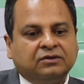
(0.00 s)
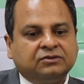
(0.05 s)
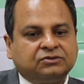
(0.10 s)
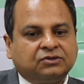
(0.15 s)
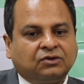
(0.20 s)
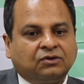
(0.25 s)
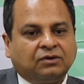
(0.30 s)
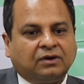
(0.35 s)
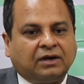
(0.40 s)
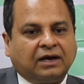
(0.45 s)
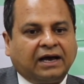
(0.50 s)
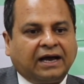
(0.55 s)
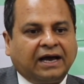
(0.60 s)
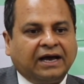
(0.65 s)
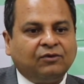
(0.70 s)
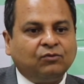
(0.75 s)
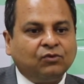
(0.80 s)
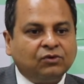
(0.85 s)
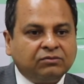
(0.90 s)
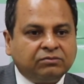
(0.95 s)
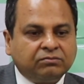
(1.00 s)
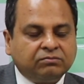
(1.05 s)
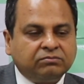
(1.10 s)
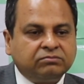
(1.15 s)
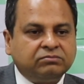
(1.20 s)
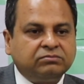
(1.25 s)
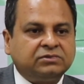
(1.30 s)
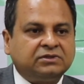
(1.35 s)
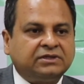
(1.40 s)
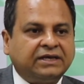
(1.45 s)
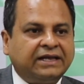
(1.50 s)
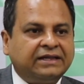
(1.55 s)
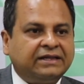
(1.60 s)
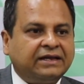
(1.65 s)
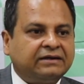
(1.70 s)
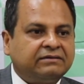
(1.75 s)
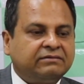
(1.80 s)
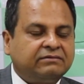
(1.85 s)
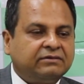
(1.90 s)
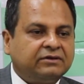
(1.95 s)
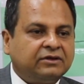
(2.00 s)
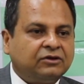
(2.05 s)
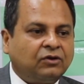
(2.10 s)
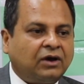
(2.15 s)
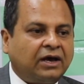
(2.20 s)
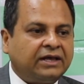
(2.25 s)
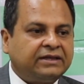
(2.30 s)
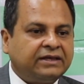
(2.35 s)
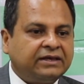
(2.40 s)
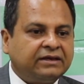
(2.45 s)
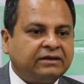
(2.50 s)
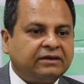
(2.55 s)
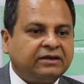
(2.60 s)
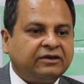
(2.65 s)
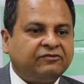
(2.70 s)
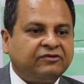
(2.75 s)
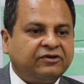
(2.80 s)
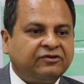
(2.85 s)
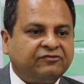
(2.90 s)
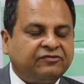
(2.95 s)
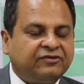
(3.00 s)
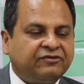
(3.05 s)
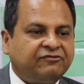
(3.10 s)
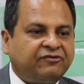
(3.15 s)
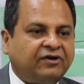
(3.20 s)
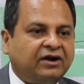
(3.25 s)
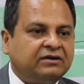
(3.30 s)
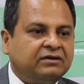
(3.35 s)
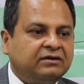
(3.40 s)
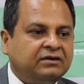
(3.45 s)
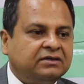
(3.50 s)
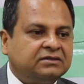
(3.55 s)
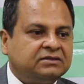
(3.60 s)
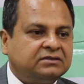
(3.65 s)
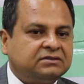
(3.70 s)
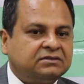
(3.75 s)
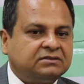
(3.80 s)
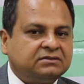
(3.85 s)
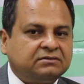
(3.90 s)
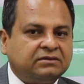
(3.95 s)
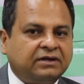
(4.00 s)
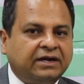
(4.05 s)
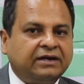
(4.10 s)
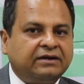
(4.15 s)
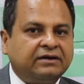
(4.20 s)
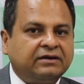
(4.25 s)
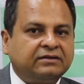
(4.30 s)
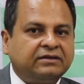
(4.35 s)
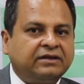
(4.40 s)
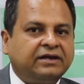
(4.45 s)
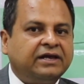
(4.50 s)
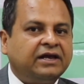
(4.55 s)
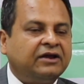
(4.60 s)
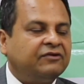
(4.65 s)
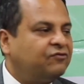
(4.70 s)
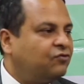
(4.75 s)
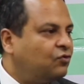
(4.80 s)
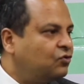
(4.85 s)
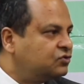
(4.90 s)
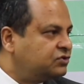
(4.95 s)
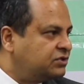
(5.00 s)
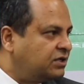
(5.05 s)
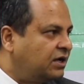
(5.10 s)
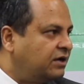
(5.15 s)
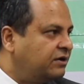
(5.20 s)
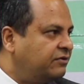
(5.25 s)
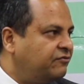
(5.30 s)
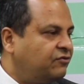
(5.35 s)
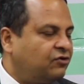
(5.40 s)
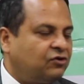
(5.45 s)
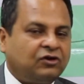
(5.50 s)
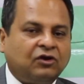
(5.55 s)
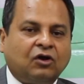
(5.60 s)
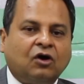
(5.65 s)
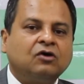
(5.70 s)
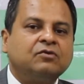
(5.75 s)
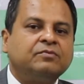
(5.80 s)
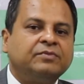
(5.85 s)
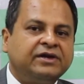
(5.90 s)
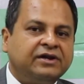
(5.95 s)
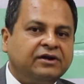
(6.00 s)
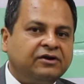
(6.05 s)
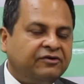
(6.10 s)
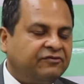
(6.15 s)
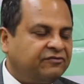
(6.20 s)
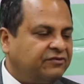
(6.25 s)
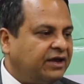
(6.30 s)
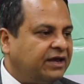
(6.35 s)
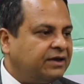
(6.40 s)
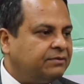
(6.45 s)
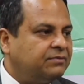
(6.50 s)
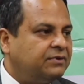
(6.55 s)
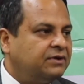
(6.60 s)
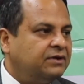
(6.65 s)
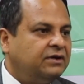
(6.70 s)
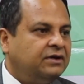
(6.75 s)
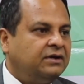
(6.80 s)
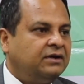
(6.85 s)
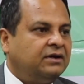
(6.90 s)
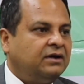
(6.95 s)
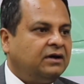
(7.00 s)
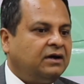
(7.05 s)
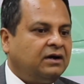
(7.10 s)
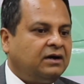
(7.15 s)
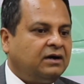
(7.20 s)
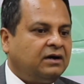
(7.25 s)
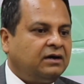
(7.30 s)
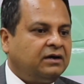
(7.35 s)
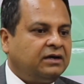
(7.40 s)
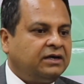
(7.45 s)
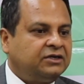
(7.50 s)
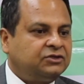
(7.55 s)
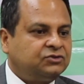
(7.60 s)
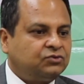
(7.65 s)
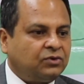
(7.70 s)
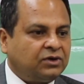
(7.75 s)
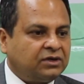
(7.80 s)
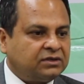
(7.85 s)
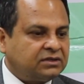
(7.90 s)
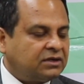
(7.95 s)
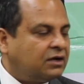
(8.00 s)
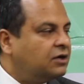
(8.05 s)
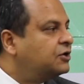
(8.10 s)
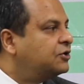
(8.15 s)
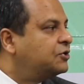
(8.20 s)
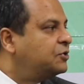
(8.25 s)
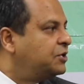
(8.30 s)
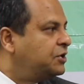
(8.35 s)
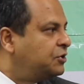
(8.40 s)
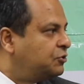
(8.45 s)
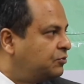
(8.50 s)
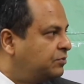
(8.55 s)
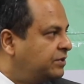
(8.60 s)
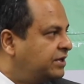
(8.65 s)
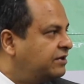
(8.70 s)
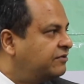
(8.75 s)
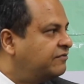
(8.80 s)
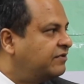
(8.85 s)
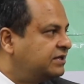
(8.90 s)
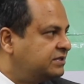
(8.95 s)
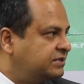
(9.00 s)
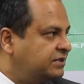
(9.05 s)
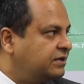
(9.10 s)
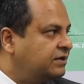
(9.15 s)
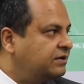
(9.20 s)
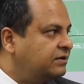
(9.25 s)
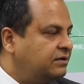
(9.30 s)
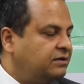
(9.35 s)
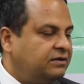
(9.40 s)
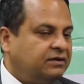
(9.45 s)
So I would say that I think even if the fund is rated 3 and 4 star for a long period of time, it's worth continuing to be invested.